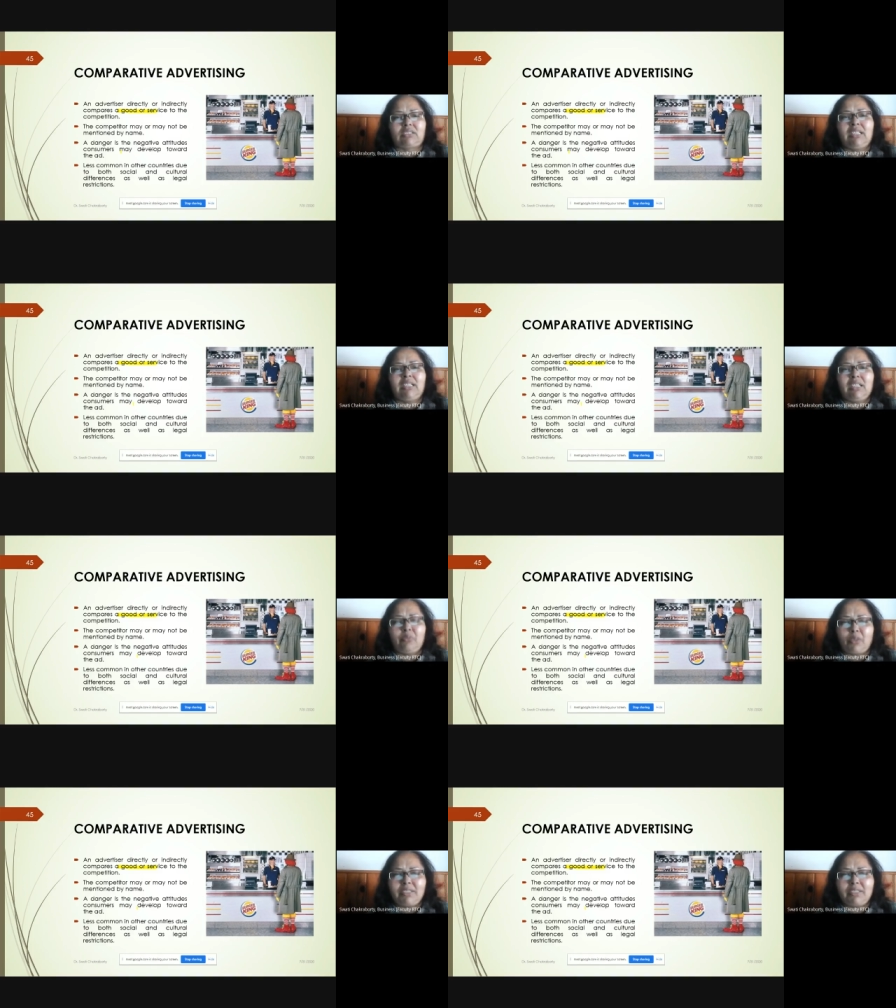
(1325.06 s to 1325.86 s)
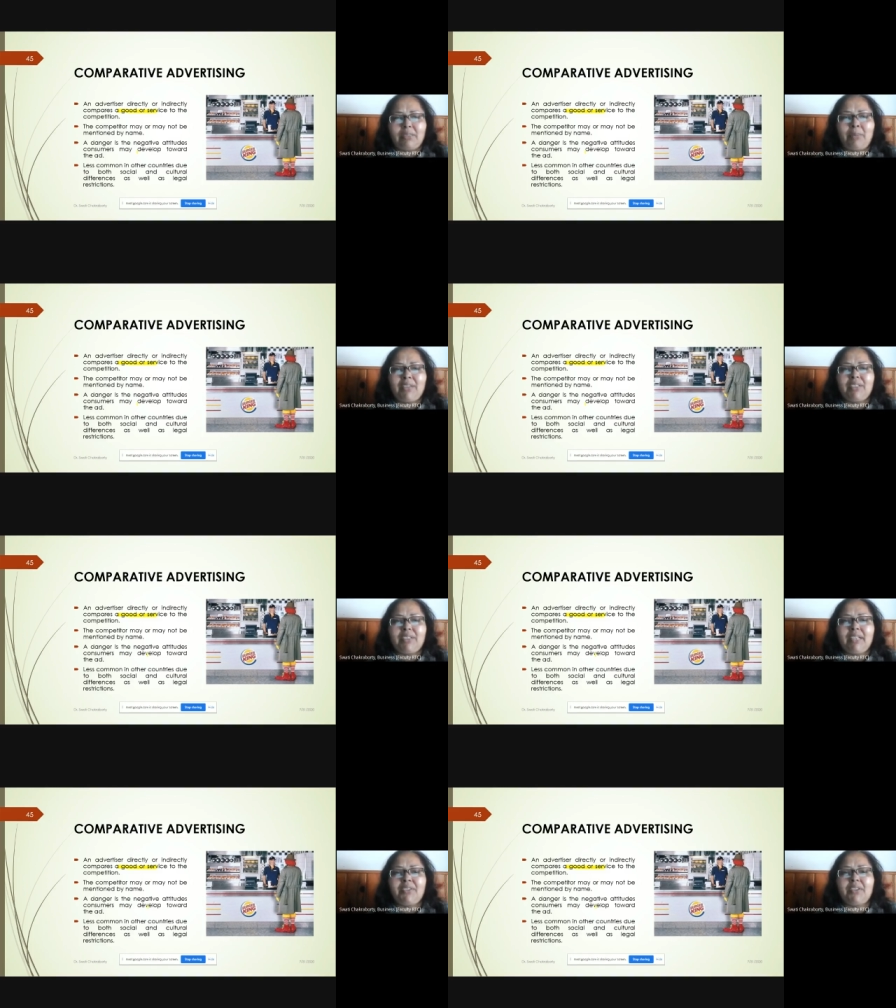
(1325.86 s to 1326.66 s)
What is a major
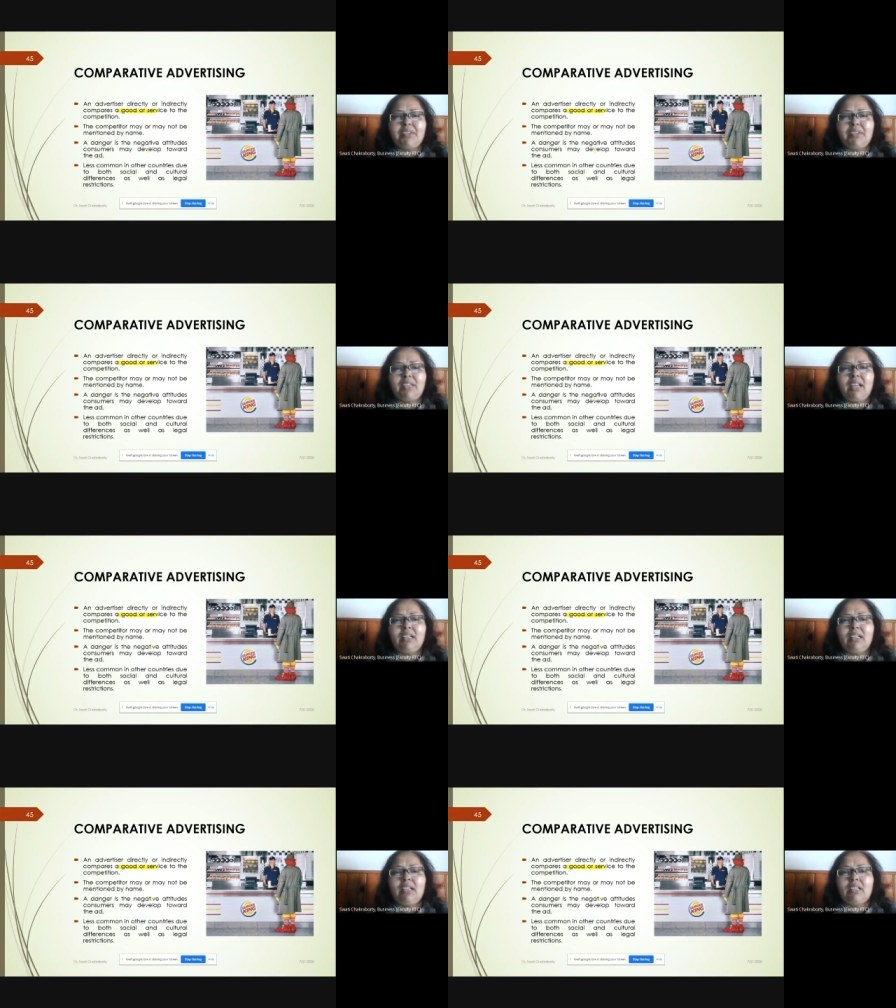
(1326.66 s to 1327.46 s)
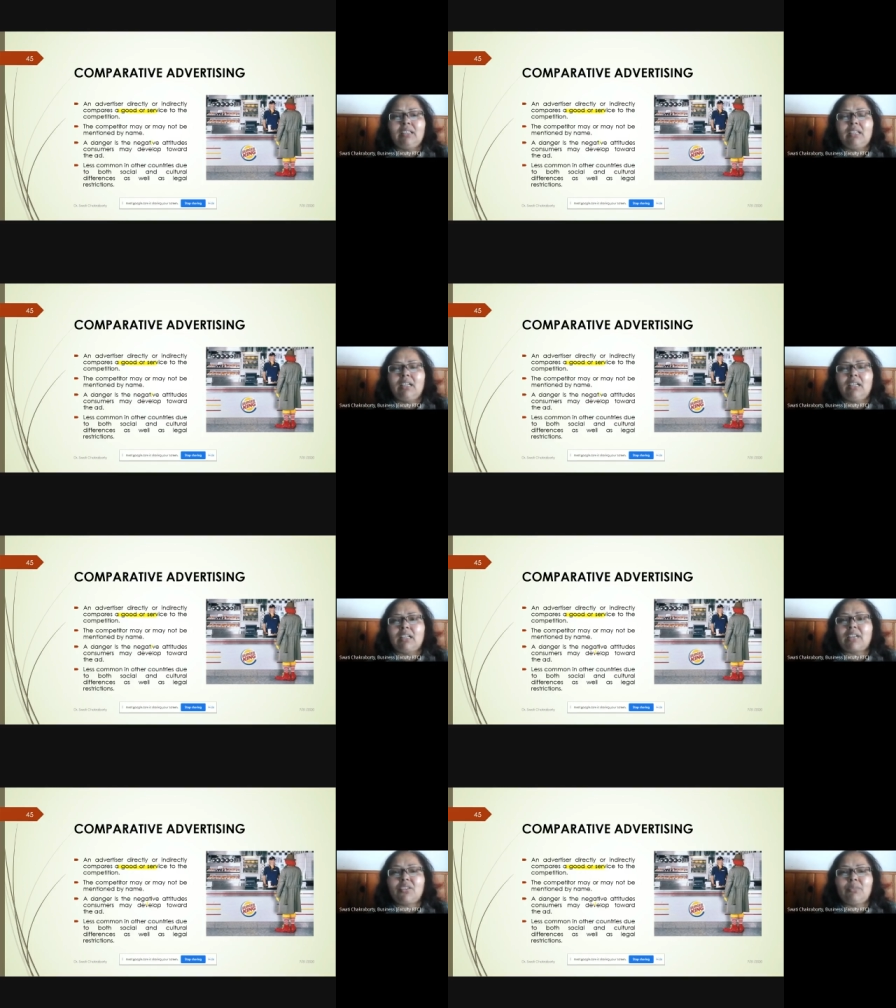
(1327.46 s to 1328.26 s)
danger is that the
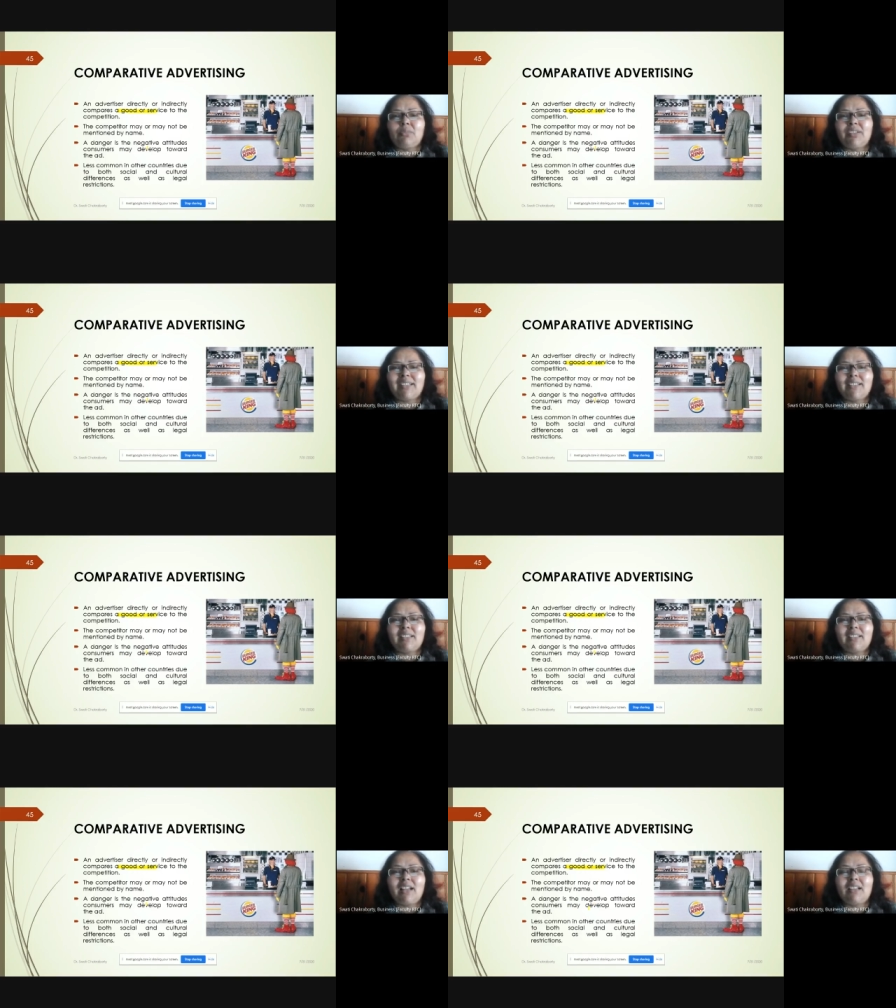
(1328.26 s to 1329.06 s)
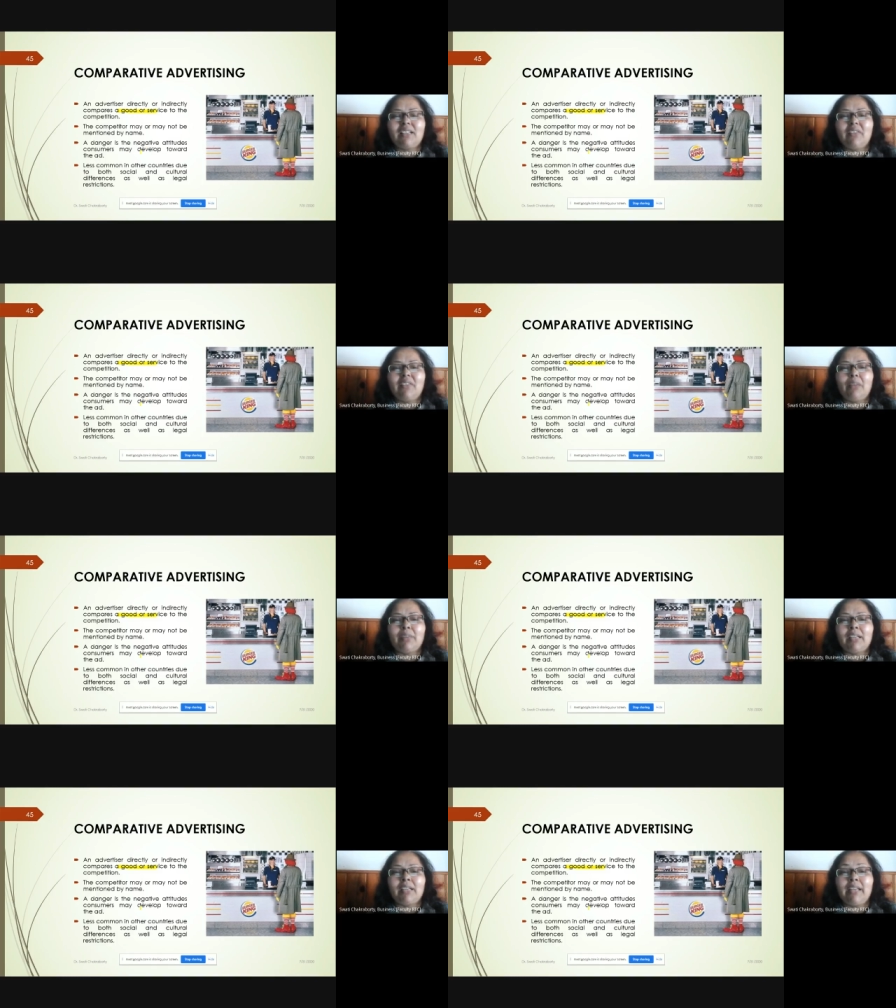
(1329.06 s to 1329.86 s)
customers can start developing a
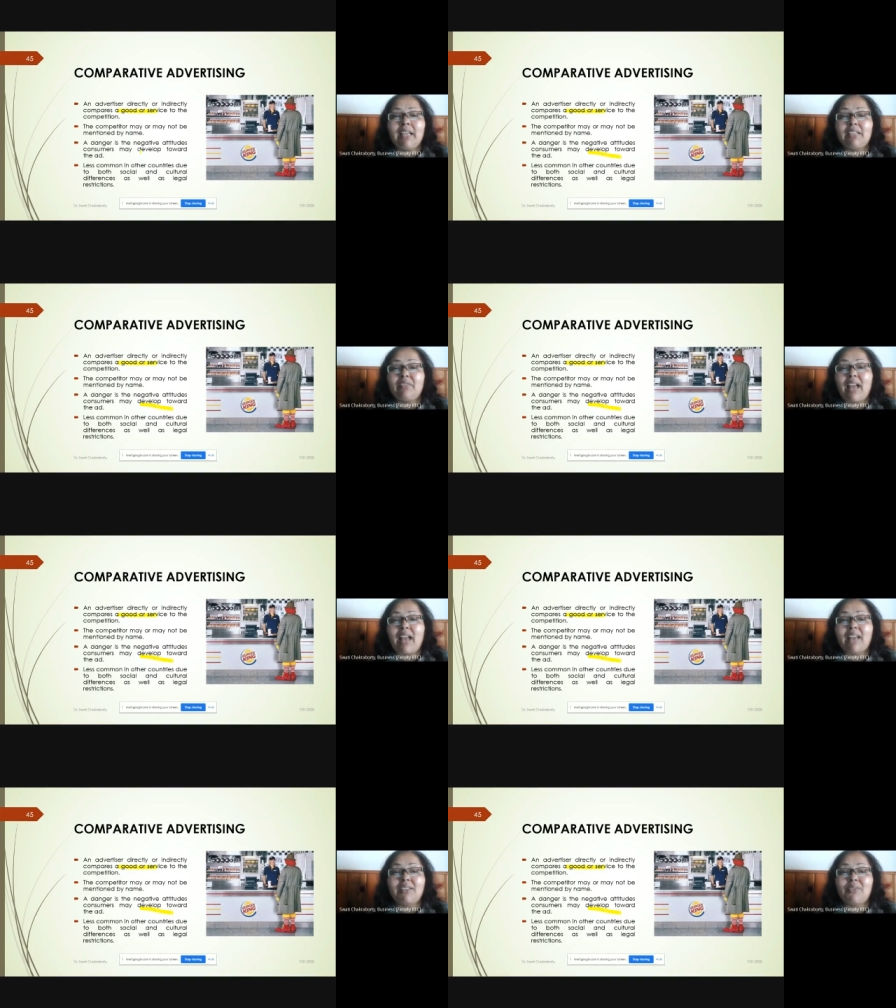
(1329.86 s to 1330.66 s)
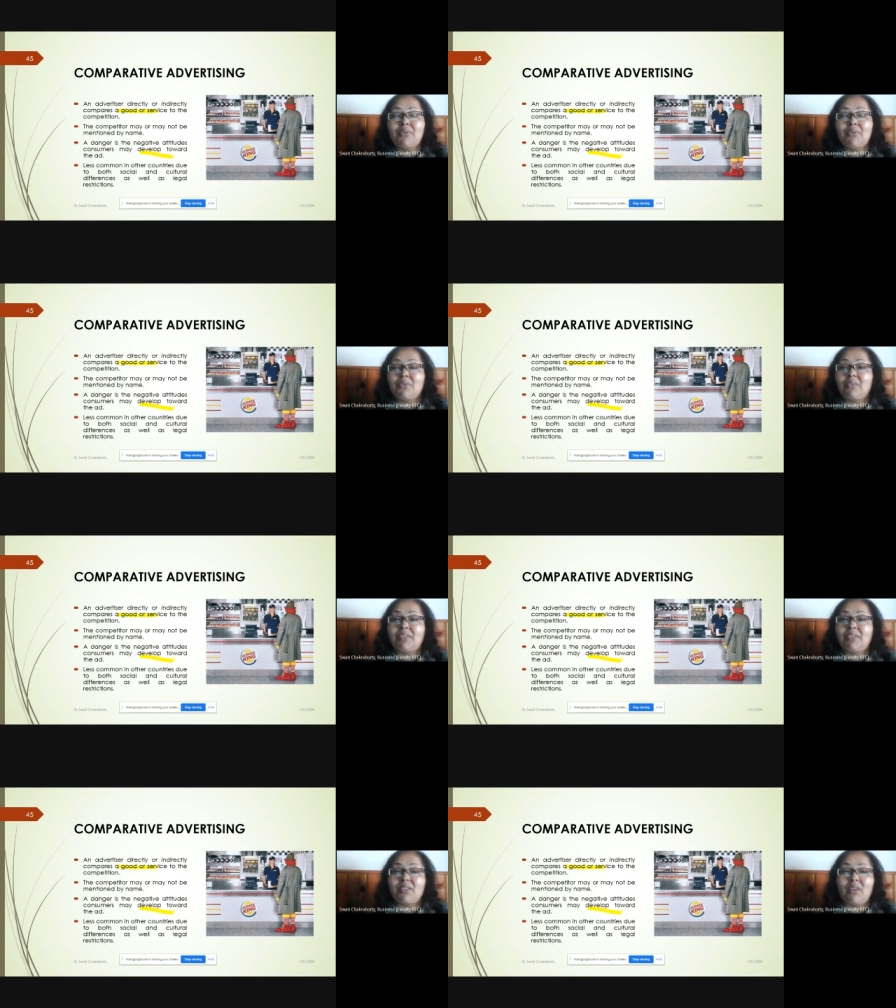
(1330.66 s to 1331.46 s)
negative attitude towards
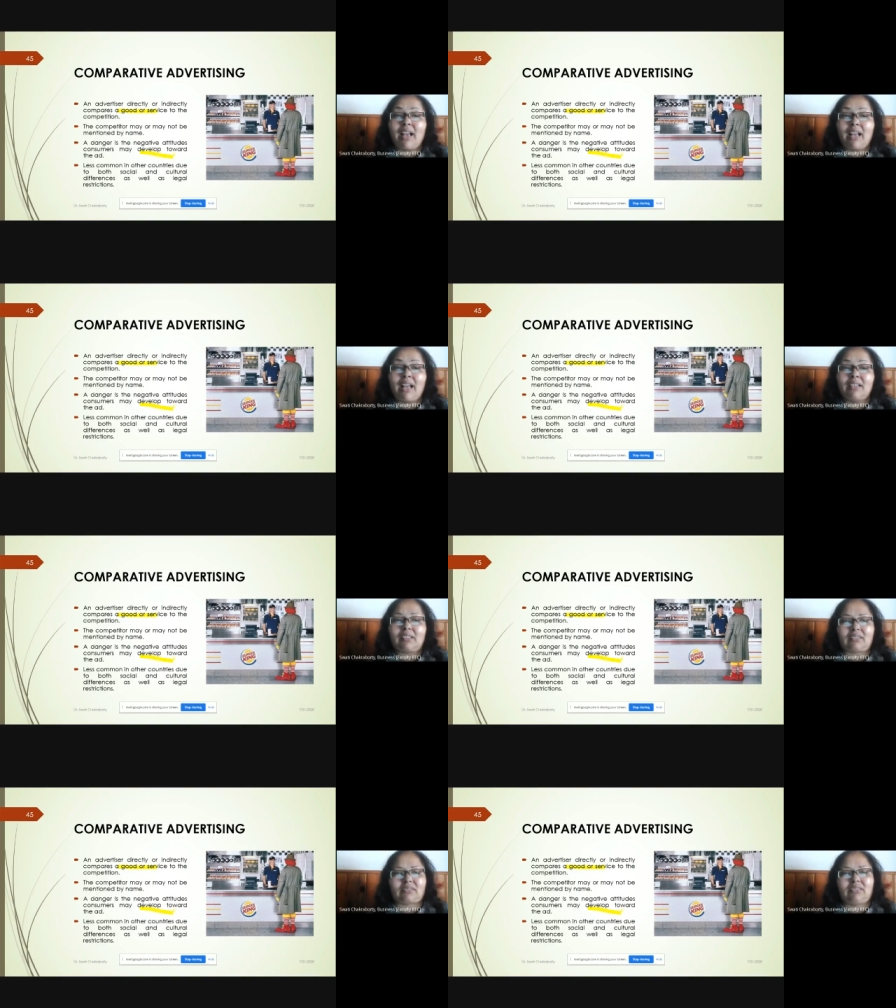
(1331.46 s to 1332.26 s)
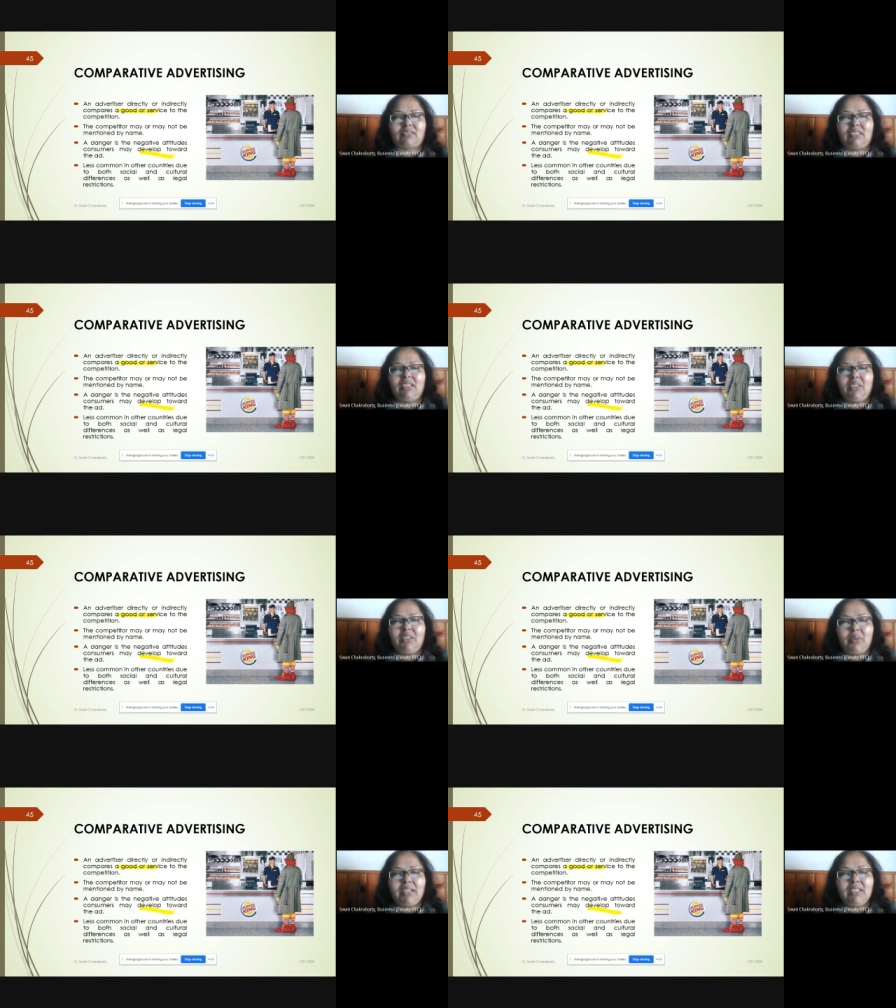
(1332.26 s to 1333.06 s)
your ad, right?